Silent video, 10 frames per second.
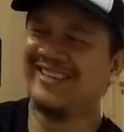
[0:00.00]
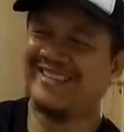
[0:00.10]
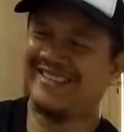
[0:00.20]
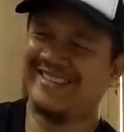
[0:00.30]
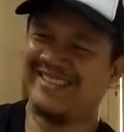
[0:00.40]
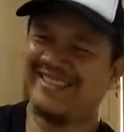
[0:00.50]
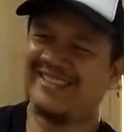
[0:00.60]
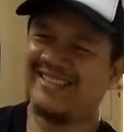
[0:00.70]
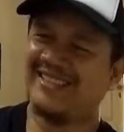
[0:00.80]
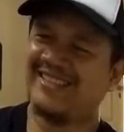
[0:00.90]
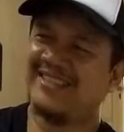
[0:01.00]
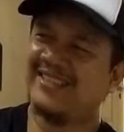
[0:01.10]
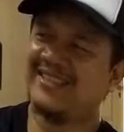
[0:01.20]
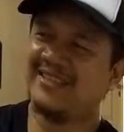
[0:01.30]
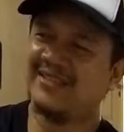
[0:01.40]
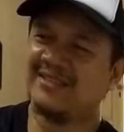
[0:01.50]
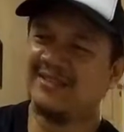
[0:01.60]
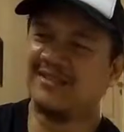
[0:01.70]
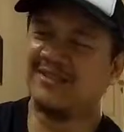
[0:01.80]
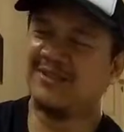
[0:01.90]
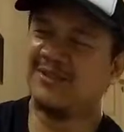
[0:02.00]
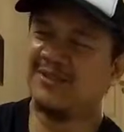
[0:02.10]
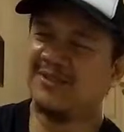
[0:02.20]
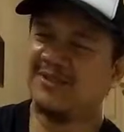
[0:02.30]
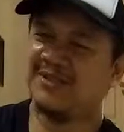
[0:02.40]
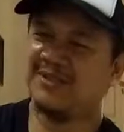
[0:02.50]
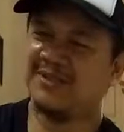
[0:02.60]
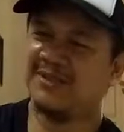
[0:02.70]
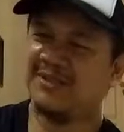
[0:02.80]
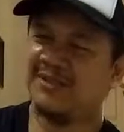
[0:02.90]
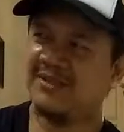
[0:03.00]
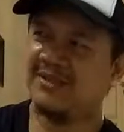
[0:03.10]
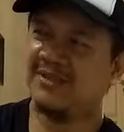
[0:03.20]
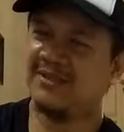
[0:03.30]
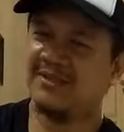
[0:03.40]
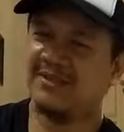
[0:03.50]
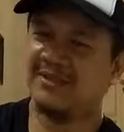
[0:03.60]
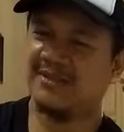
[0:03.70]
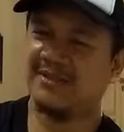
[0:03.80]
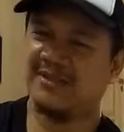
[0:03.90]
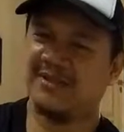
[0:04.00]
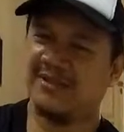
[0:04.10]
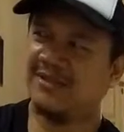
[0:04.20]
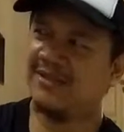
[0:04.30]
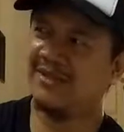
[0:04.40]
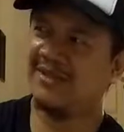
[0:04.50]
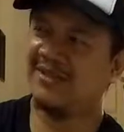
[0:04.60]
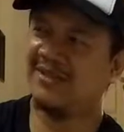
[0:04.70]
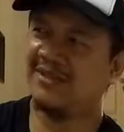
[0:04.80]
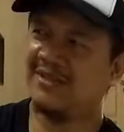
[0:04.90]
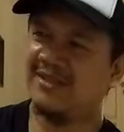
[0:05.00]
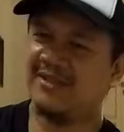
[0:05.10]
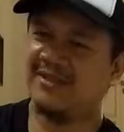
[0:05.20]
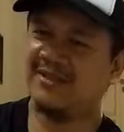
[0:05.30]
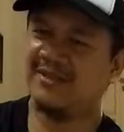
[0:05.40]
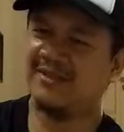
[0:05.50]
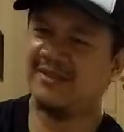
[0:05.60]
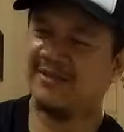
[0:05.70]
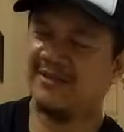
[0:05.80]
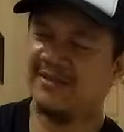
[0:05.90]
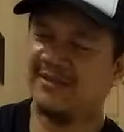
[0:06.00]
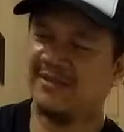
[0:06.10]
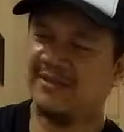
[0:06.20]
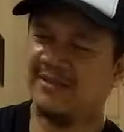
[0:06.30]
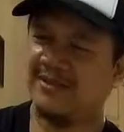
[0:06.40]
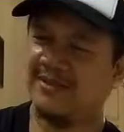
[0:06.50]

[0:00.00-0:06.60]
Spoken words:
No words are spoken by the person on screen.